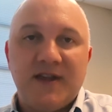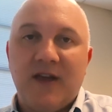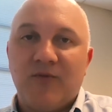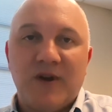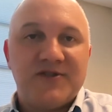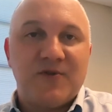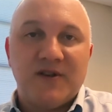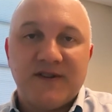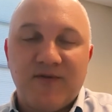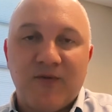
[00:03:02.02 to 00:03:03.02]
and restaurants
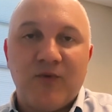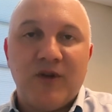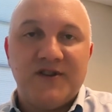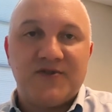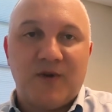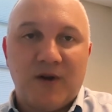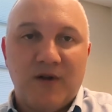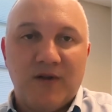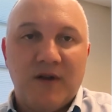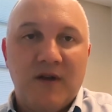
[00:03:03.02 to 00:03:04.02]
have really struggled.